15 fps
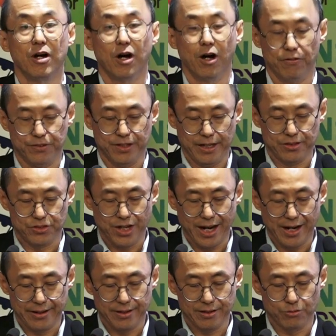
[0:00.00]
of the
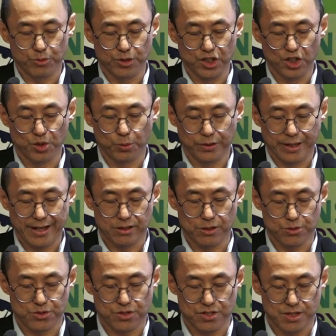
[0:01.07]
entire renewable
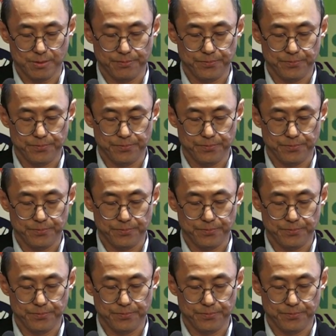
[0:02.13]
ecosystem.